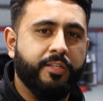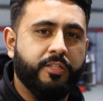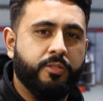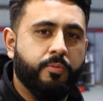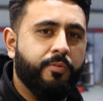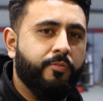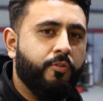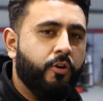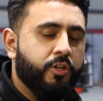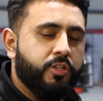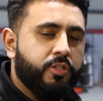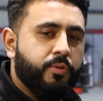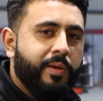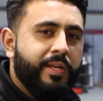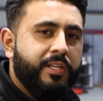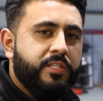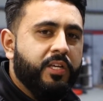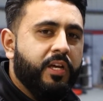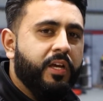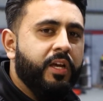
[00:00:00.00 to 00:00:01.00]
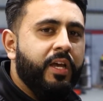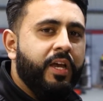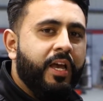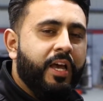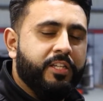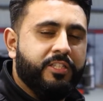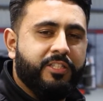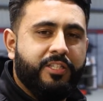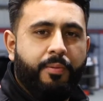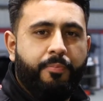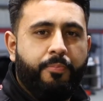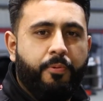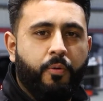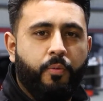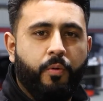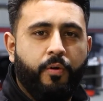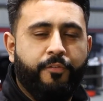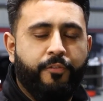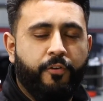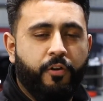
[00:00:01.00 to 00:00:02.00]
So we've got a tweeter, a separate
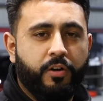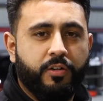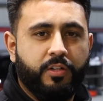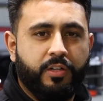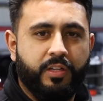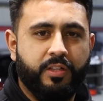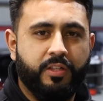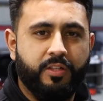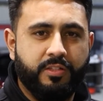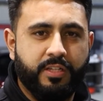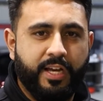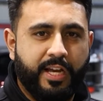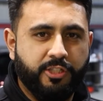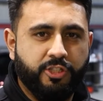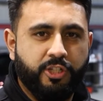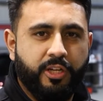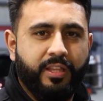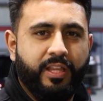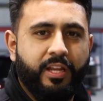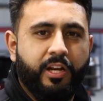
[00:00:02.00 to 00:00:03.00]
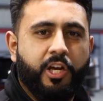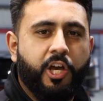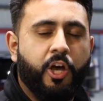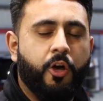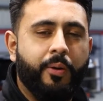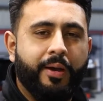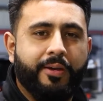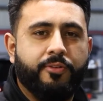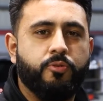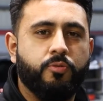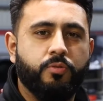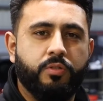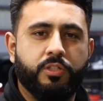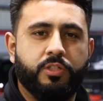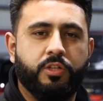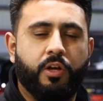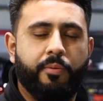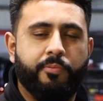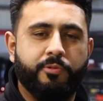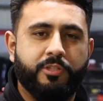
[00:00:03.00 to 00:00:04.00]
woofer underneath the dash, and then a coaxial
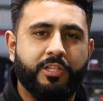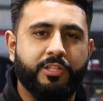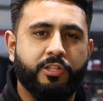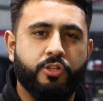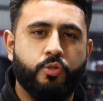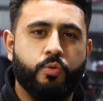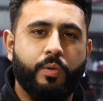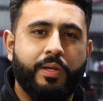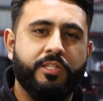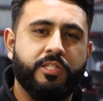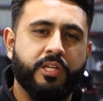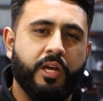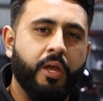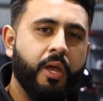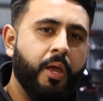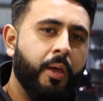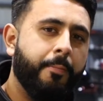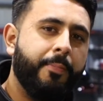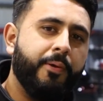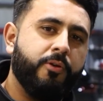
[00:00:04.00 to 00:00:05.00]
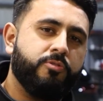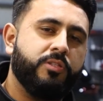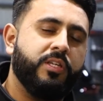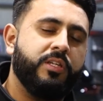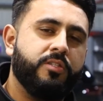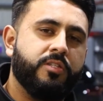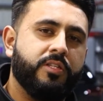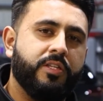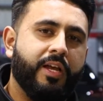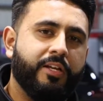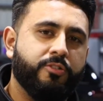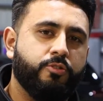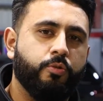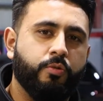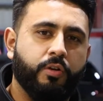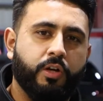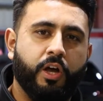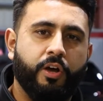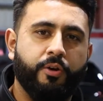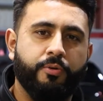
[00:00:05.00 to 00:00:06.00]
design which has a tweeter built into the actual
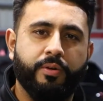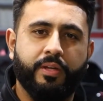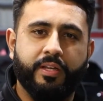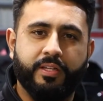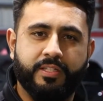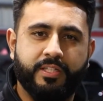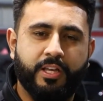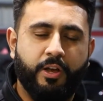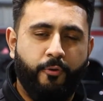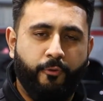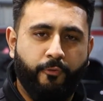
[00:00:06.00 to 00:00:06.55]
cone itself.